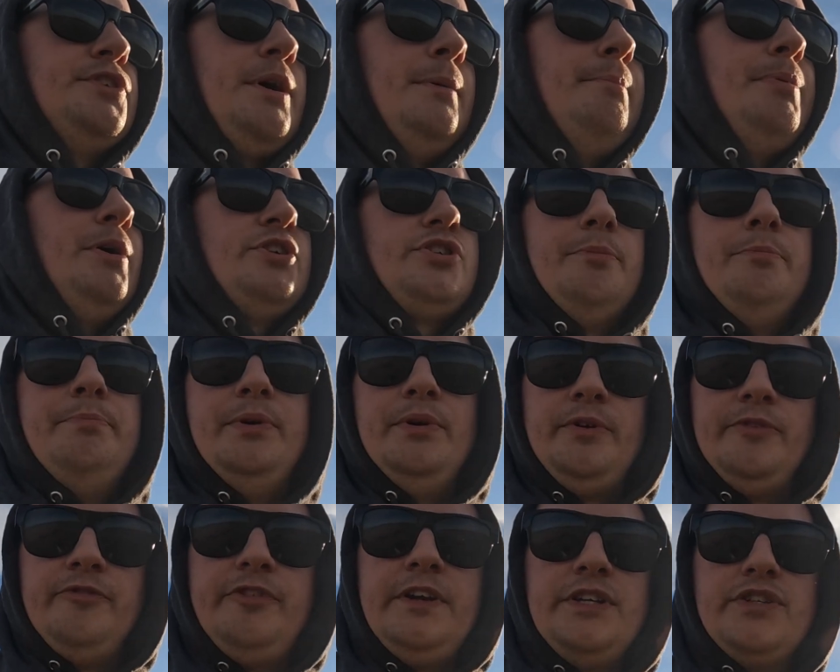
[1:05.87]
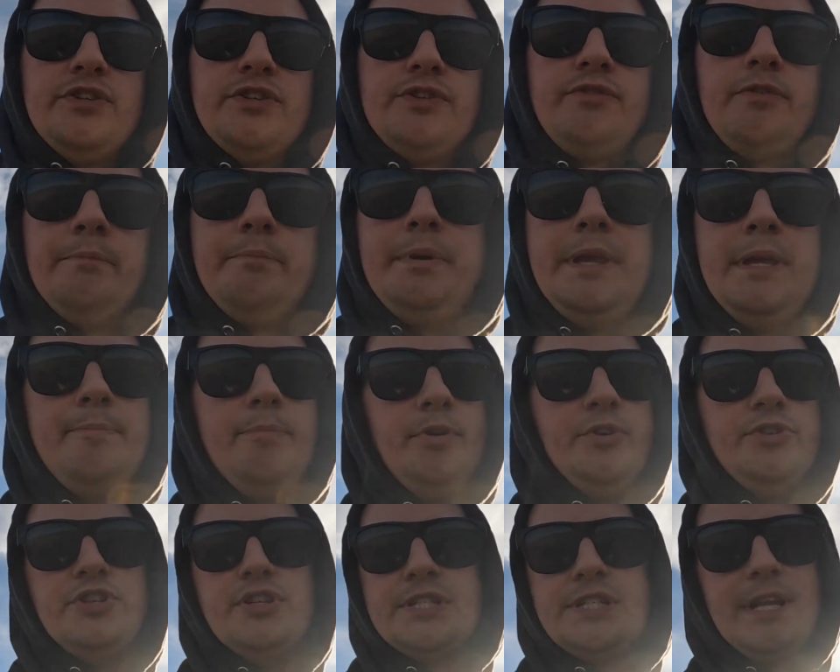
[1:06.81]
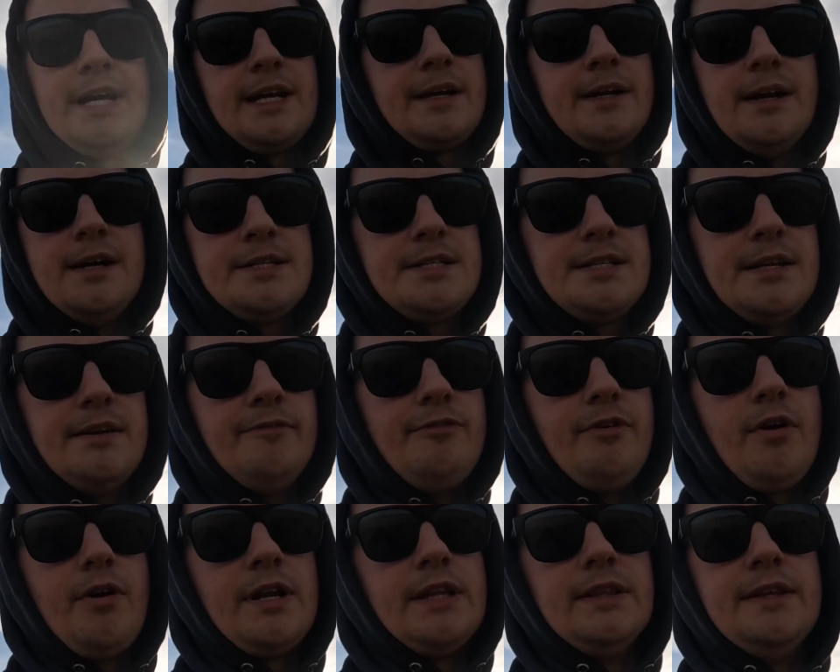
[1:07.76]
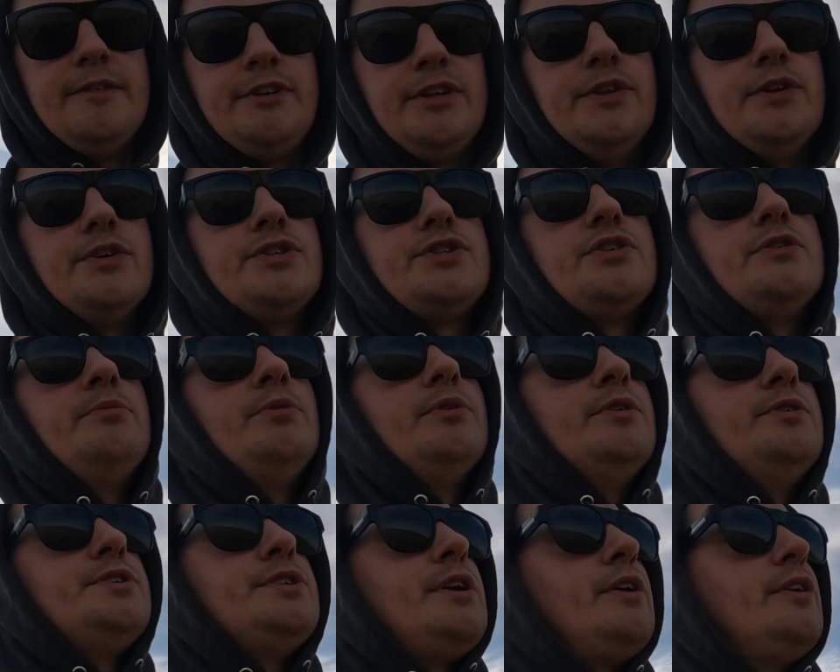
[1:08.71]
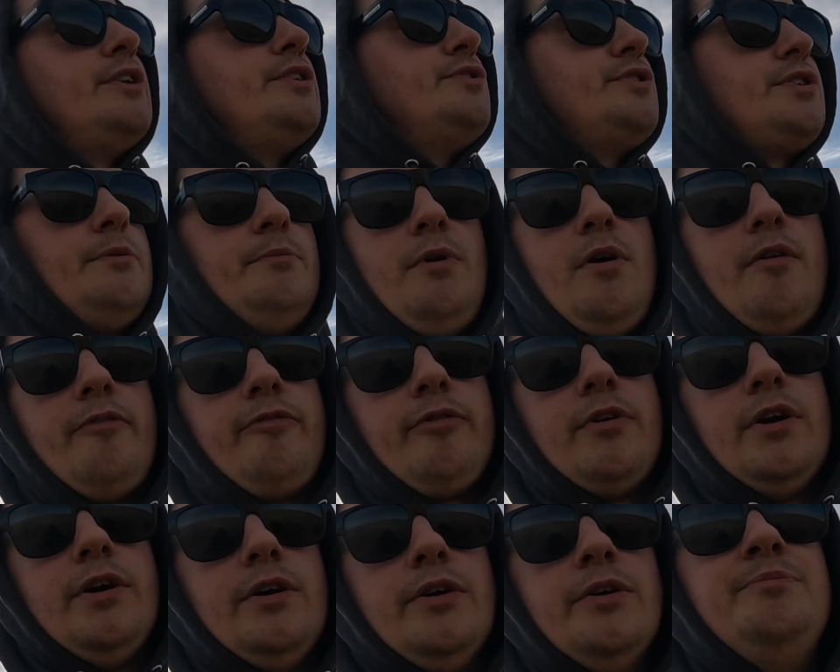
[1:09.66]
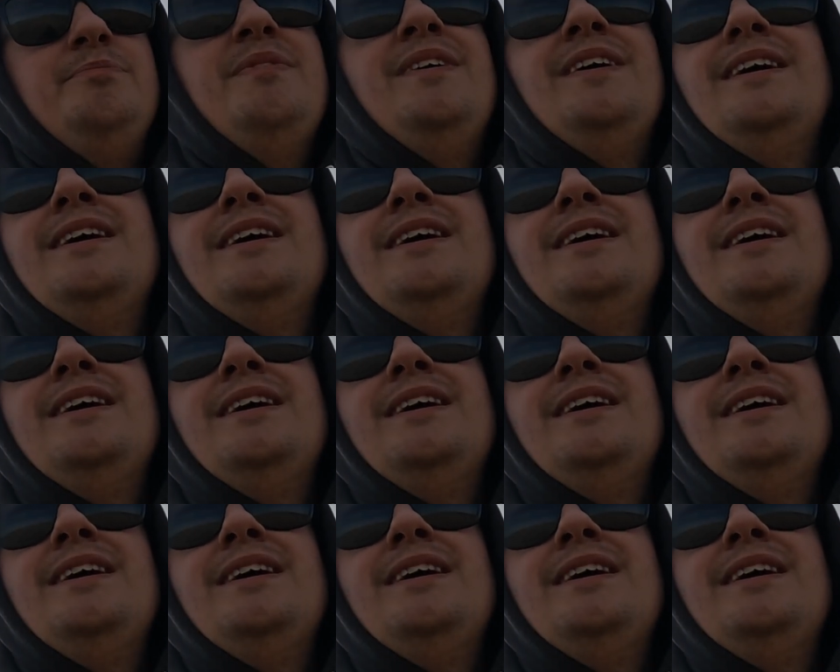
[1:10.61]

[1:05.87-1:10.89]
a bunch of build features from people just like us that have already lifted their Subarus and are using them off-road.